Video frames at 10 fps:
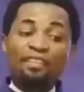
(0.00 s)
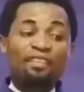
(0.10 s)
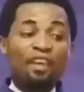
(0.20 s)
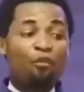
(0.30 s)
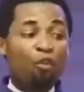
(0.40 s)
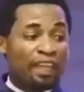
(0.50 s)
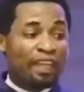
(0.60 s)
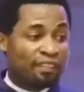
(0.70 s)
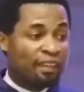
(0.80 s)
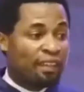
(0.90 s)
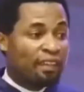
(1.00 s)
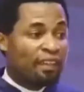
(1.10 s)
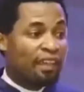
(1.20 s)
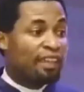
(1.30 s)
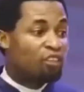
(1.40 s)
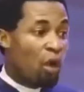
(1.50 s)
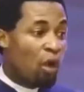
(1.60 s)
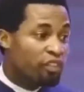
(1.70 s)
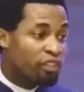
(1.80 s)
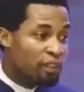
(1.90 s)
carries the fullness is a
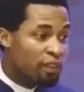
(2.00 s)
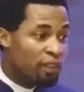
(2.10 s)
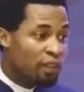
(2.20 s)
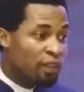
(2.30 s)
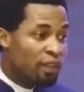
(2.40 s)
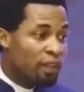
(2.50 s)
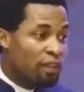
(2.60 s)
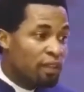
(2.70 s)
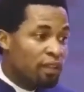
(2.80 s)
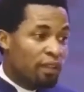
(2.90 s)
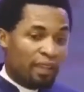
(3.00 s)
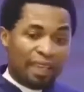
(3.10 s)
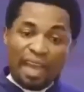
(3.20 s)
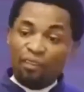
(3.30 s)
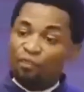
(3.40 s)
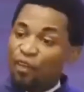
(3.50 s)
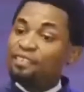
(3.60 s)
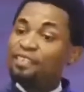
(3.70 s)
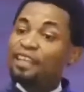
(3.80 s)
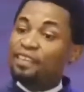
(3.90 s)
judge. He
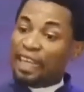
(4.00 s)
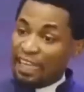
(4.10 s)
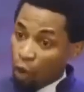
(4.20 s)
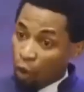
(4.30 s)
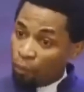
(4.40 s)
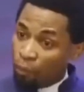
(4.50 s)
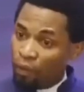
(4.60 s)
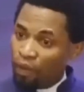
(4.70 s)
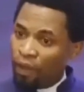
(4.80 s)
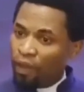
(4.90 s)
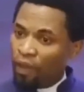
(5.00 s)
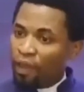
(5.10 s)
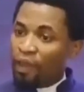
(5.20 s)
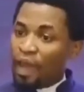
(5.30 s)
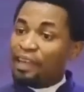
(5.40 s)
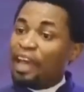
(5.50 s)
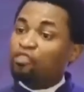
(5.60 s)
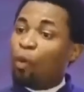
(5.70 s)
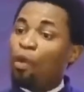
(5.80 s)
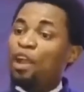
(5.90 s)
advances kingdom. And
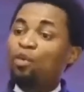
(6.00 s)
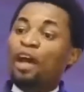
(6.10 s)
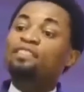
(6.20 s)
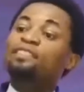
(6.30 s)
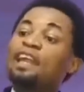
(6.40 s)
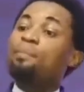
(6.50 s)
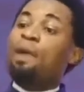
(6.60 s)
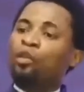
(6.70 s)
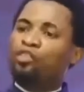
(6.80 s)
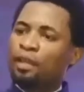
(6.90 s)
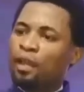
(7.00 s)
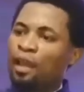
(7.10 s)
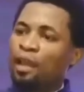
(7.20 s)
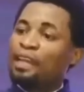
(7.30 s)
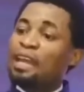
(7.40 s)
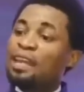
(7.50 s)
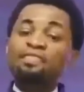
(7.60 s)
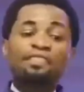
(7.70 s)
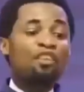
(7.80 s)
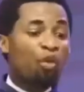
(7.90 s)
that's why when you ascend the mountain, the
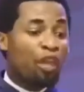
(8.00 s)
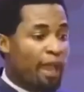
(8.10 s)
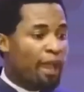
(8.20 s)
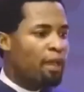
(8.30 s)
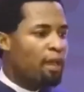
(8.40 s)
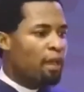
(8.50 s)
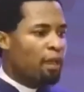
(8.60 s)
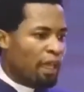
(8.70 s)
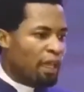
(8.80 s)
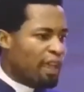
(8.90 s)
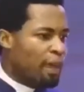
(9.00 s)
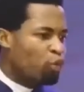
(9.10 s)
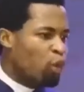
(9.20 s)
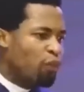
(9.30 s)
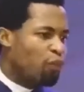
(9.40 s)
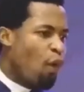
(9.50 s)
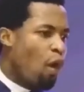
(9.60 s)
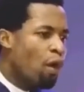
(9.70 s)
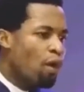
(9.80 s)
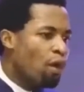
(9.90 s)
next thing you hear in Psalm
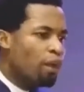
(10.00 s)
24,